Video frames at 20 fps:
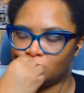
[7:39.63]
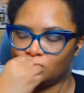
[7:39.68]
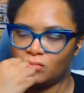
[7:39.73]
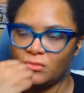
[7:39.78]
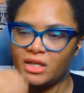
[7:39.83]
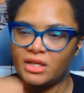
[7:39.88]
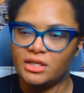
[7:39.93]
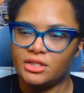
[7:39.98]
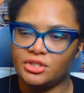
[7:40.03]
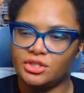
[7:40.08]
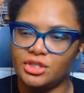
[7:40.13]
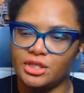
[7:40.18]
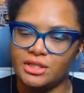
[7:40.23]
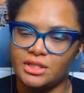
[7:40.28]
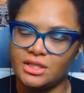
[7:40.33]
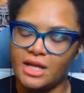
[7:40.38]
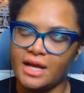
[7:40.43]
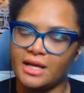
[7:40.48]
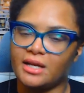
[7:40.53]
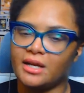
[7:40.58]
He is just
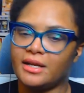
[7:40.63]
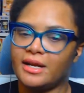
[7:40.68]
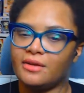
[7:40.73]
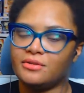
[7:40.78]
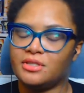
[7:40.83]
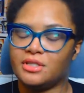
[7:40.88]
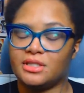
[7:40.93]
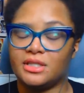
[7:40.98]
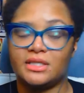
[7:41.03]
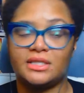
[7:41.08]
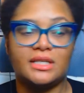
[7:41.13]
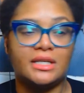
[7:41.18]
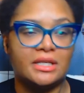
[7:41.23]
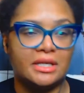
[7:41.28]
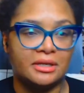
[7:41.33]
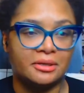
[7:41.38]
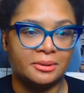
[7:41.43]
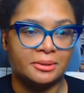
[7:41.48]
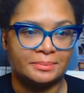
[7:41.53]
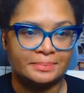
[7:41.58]
not cut out to
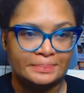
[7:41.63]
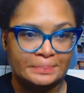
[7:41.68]
succeeding.